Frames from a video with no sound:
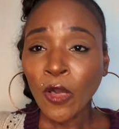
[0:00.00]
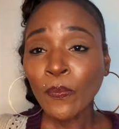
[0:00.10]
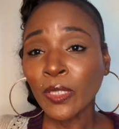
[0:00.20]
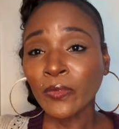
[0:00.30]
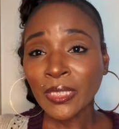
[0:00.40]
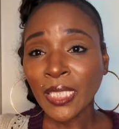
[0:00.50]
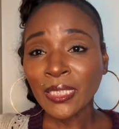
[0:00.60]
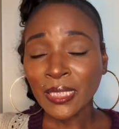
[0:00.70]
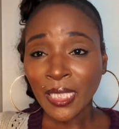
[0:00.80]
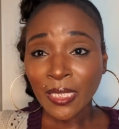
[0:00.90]
But when they
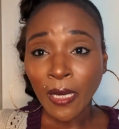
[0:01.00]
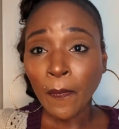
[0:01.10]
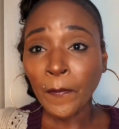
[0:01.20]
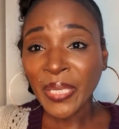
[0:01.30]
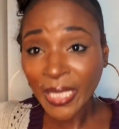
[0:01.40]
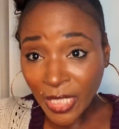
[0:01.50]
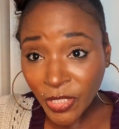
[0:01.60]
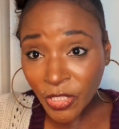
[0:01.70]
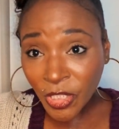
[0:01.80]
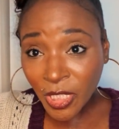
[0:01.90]
said a
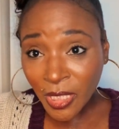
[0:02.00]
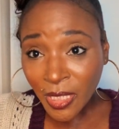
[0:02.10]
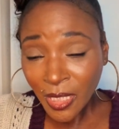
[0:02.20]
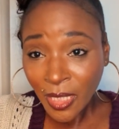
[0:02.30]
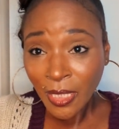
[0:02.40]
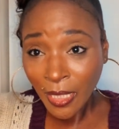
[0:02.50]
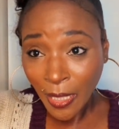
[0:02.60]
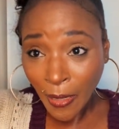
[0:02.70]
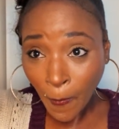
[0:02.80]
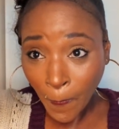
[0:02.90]
pinch,
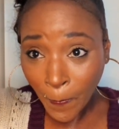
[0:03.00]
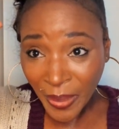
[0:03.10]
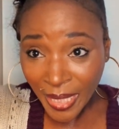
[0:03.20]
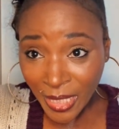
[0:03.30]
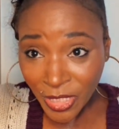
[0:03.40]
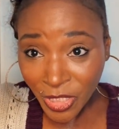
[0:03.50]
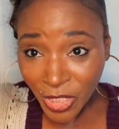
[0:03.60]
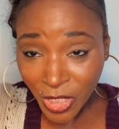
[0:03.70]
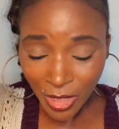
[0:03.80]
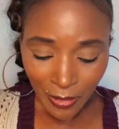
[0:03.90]
a
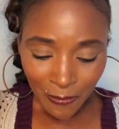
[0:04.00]
pinch